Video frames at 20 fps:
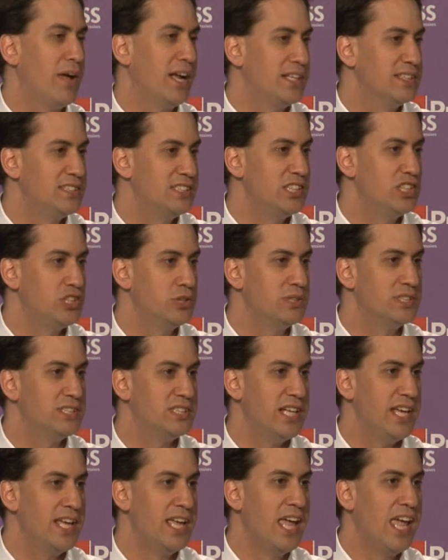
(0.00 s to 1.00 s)
my
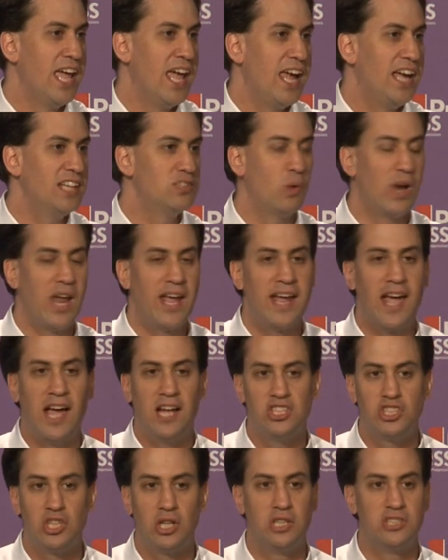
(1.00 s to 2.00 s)
constituency is when I get
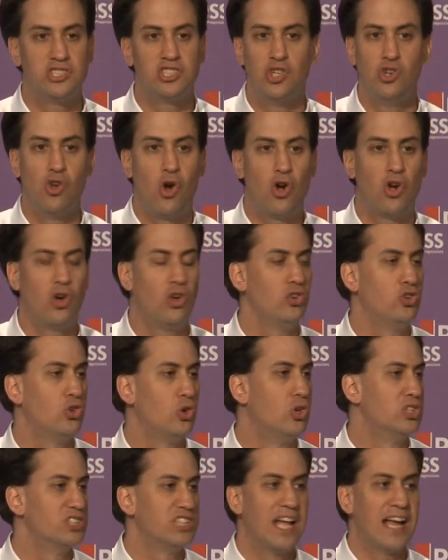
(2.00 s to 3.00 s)
a chance to knock on
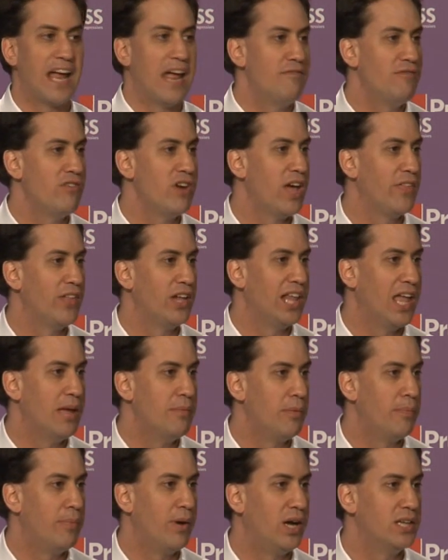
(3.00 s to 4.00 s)
doors like every other
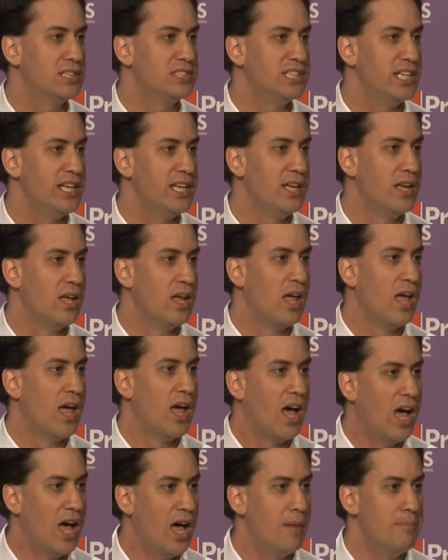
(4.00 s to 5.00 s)
Labour Party
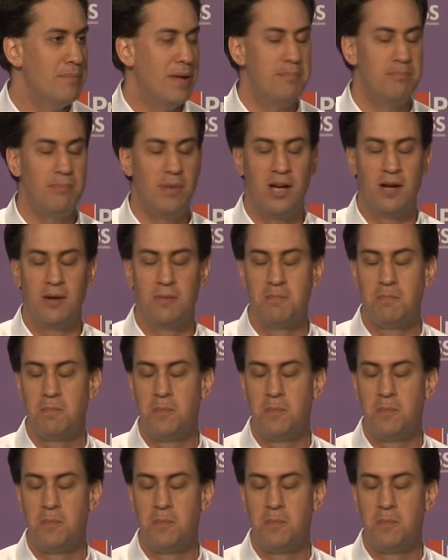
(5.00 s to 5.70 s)
member.